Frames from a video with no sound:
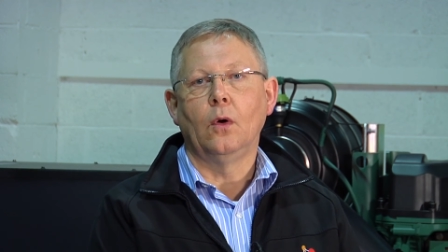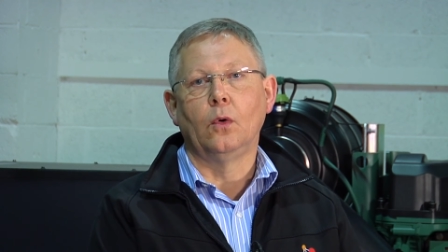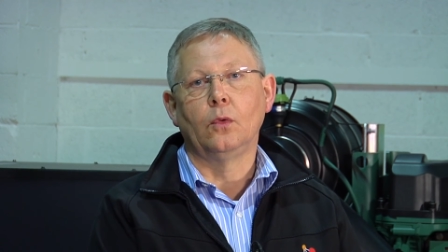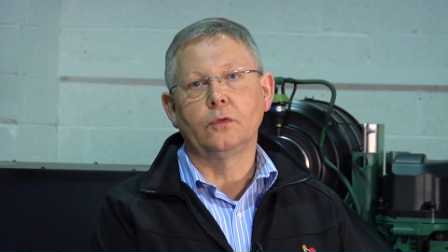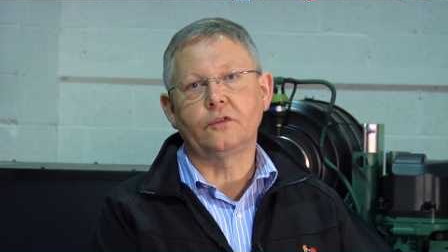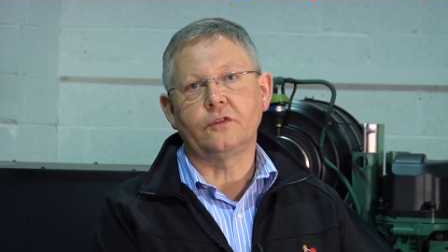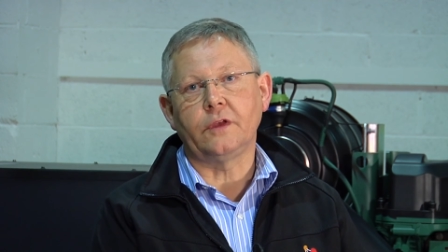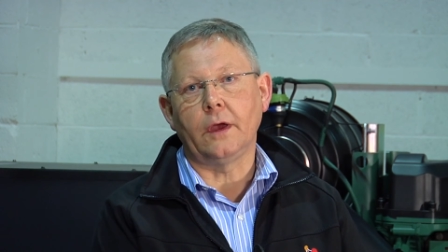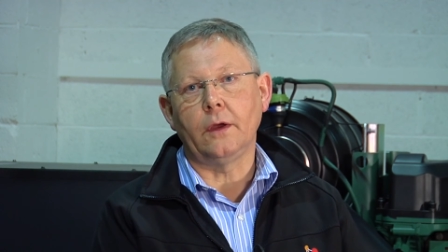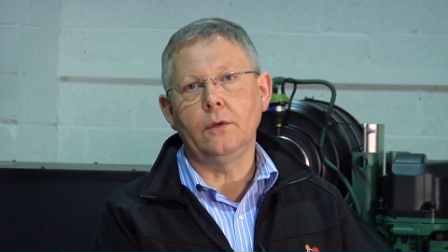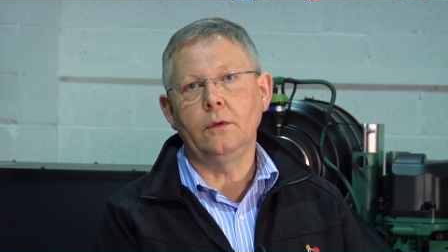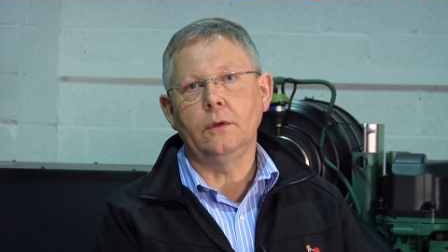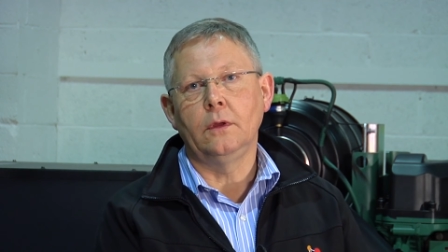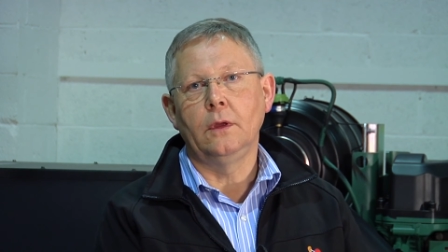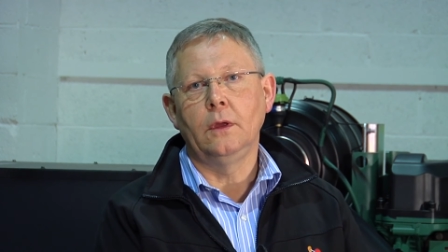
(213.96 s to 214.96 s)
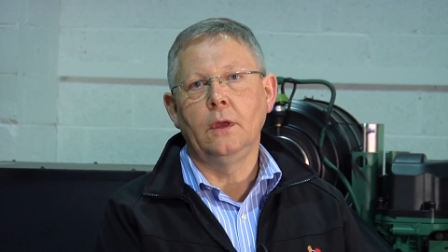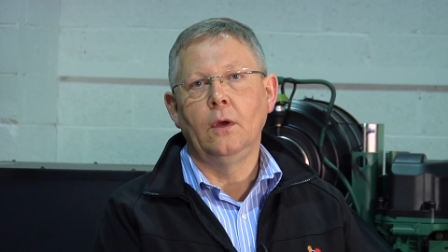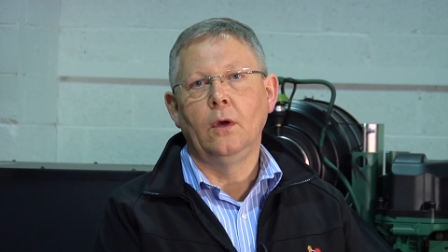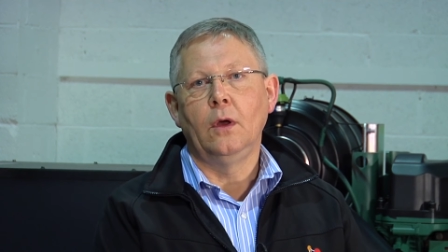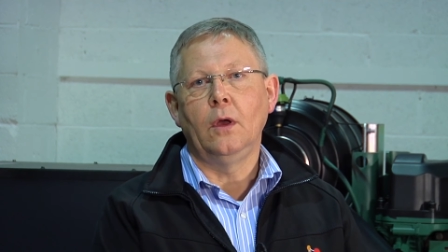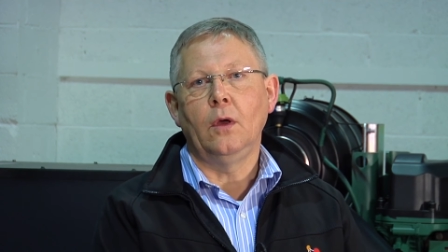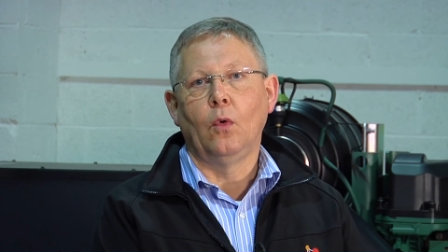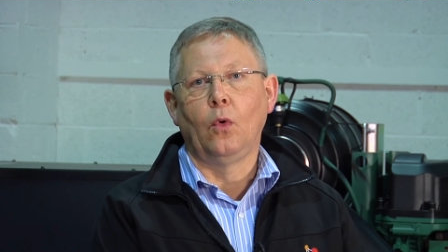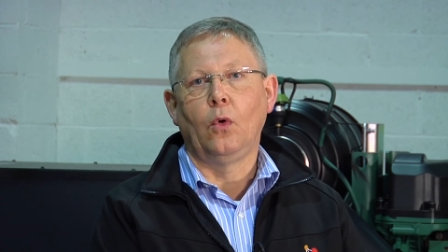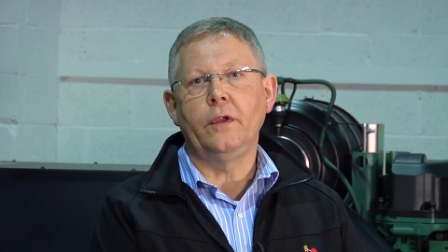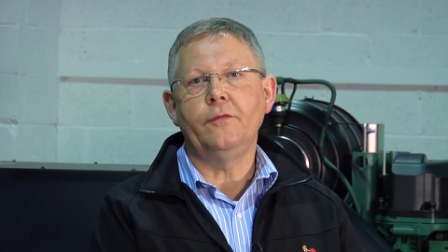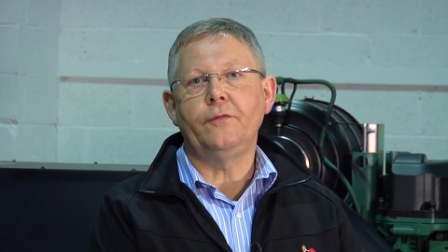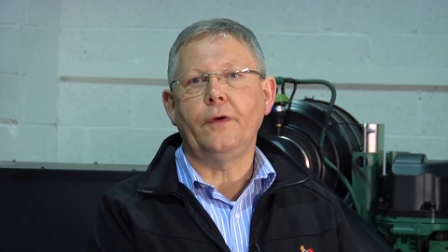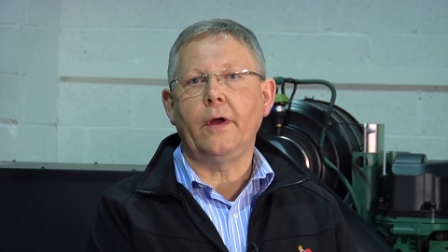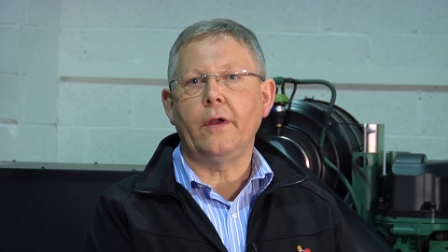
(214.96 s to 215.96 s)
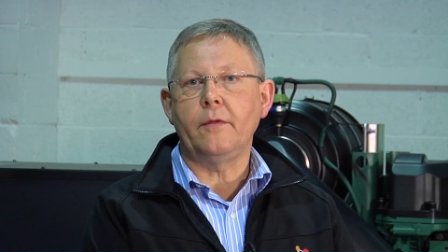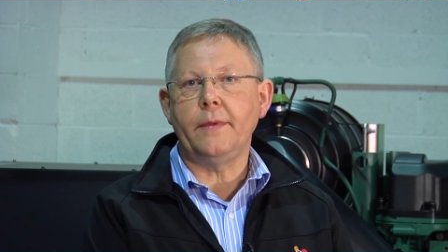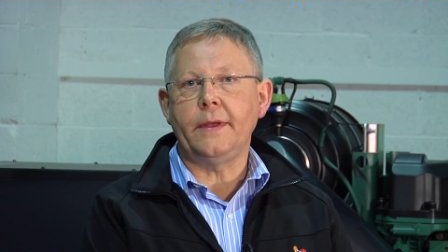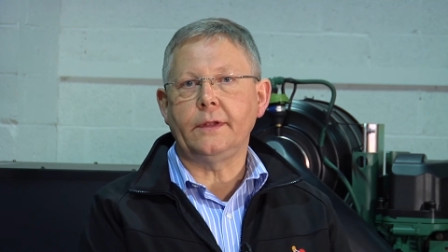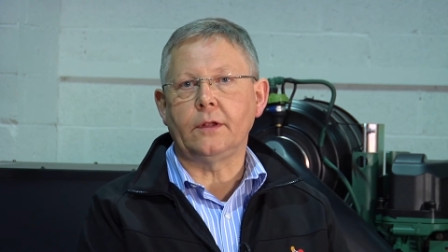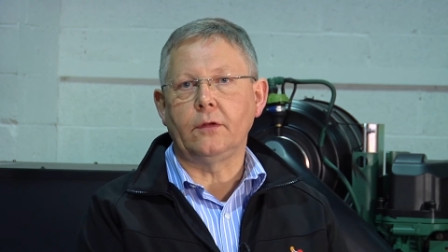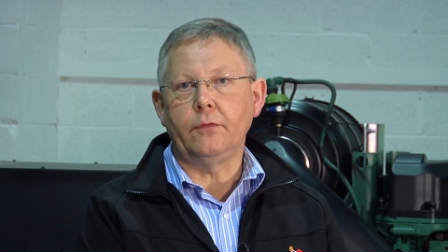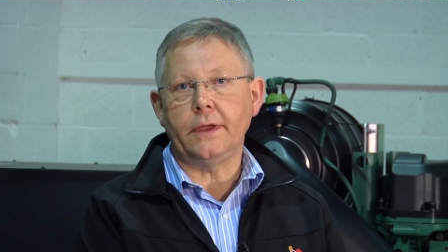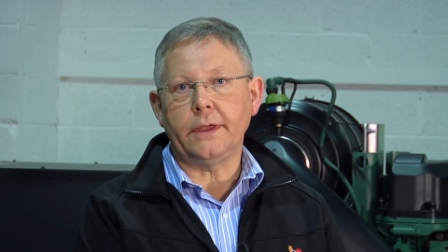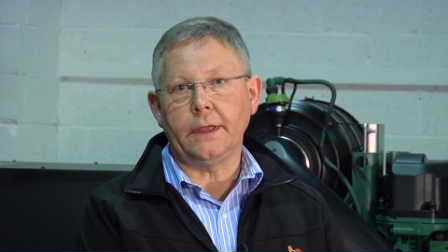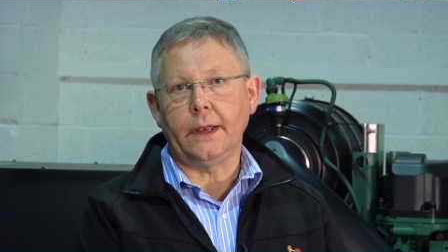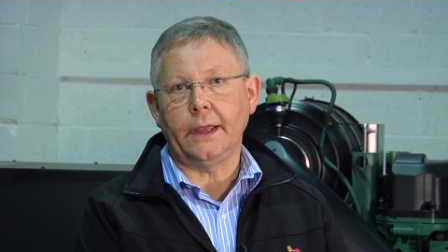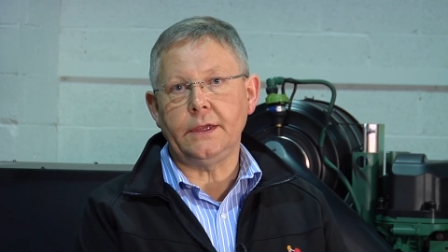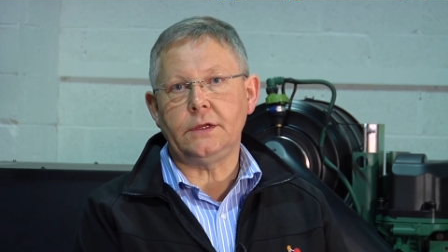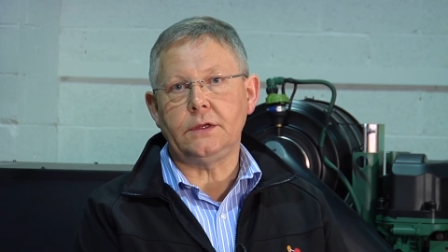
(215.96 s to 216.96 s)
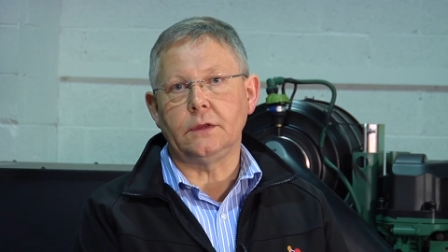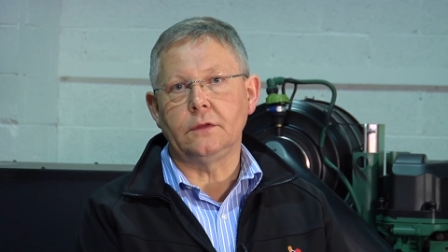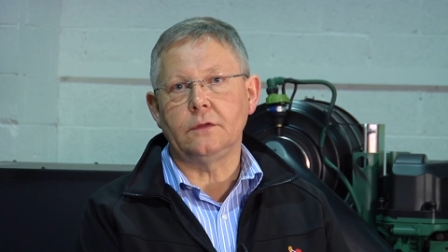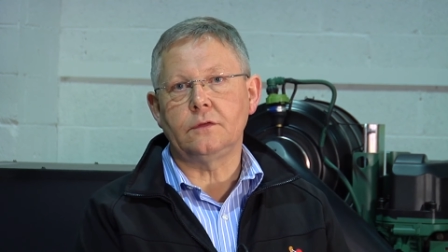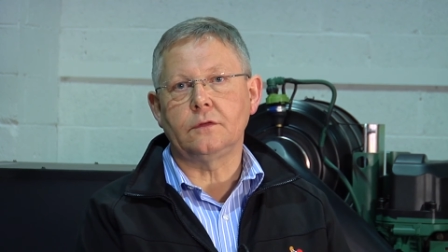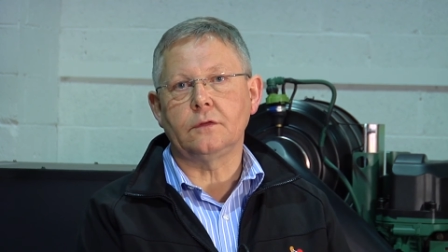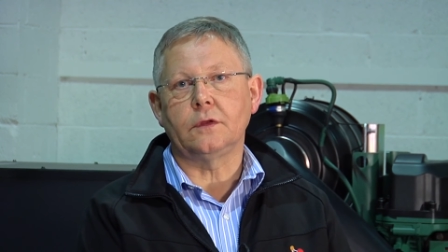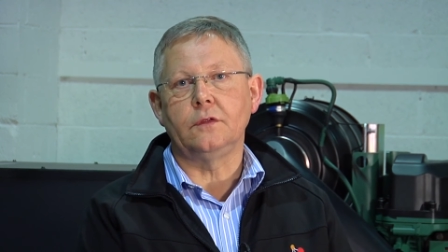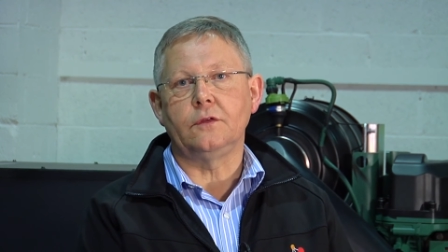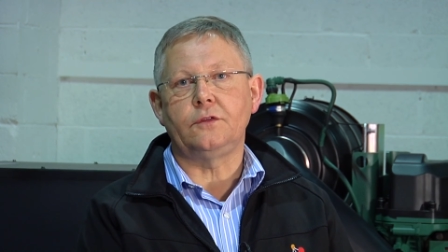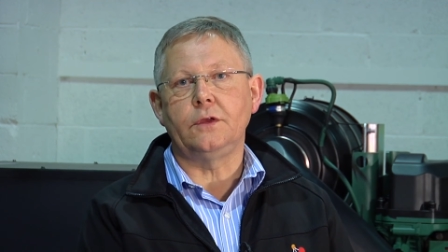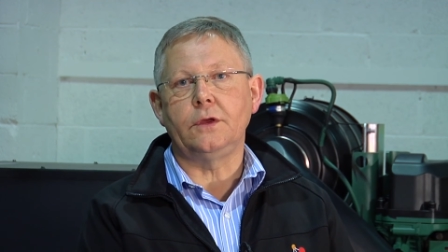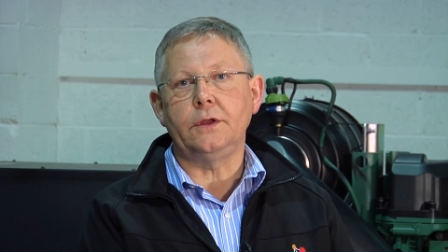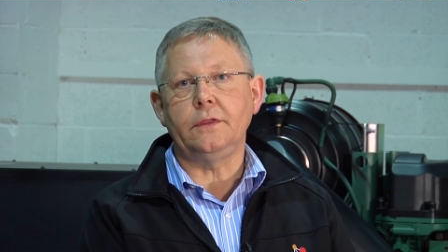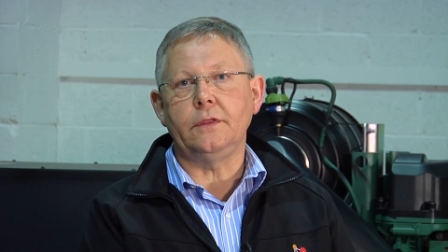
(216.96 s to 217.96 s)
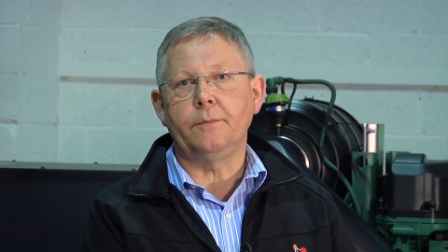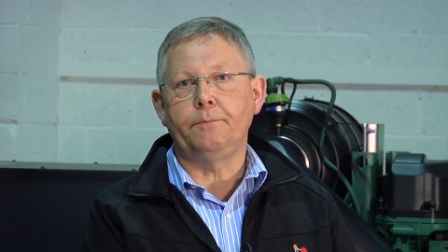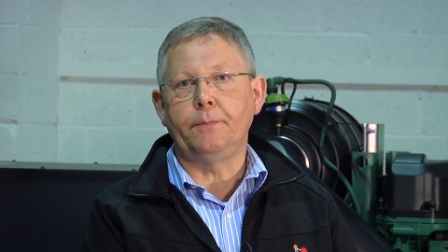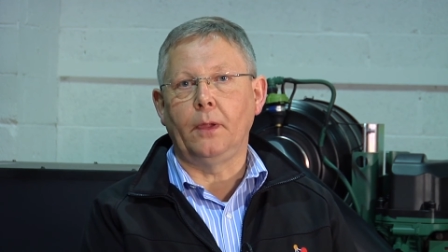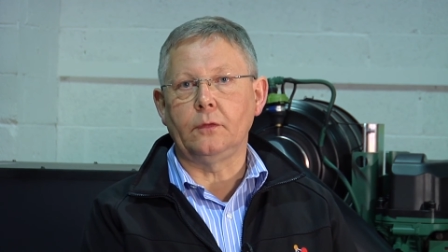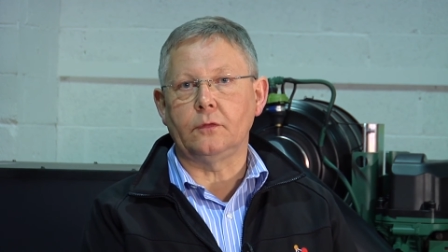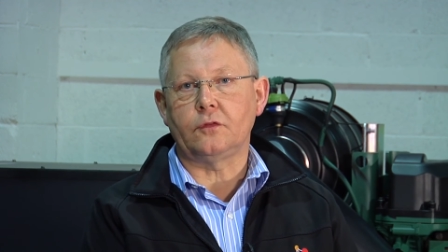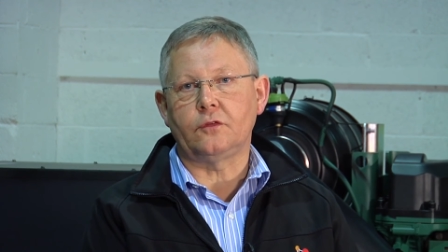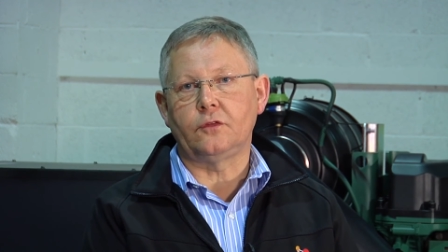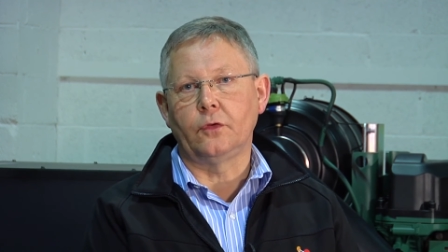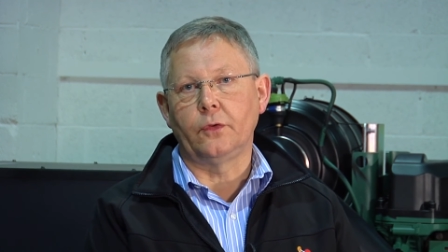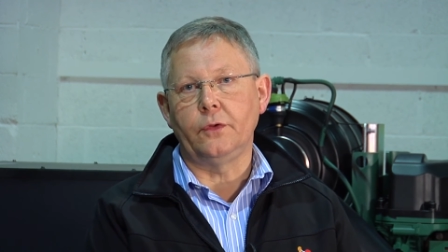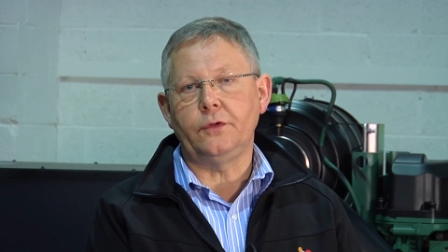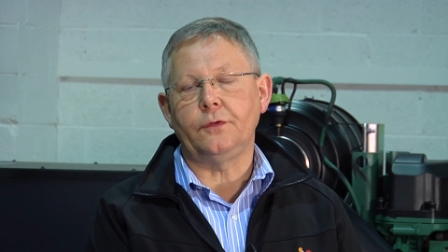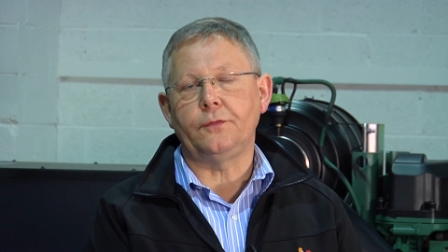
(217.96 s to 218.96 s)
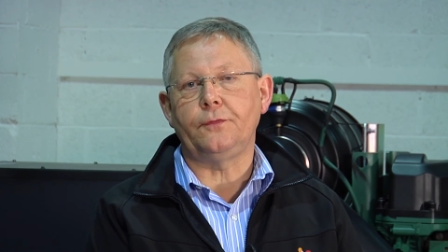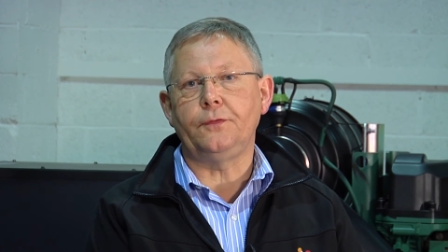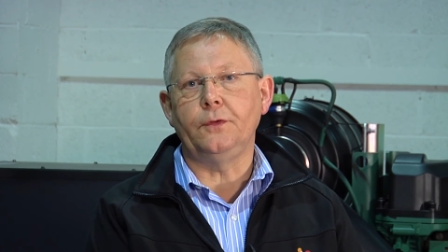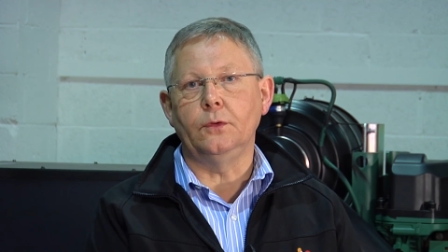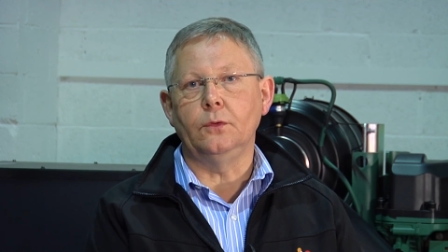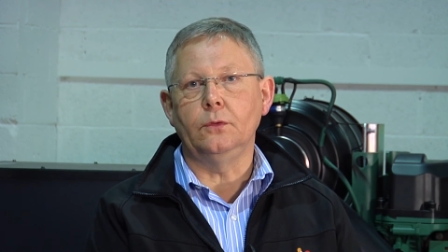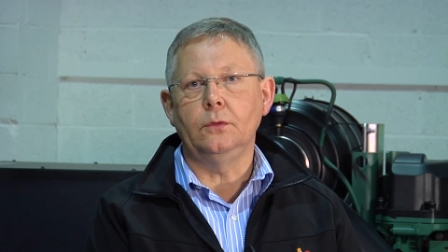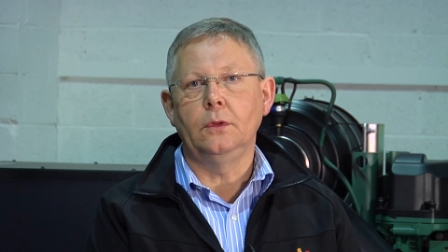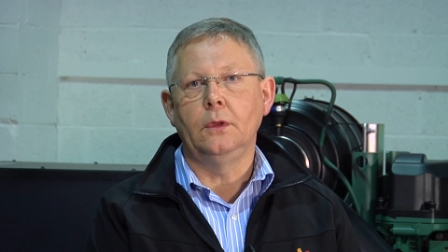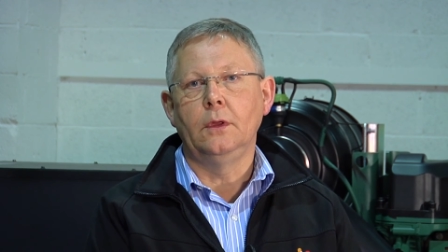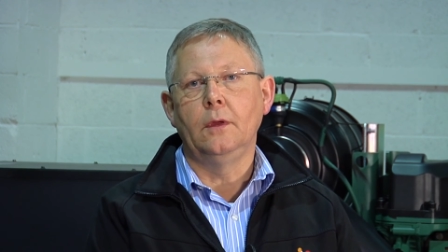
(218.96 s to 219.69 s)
Also, all environmental regulations concerning the bulk storage of fuel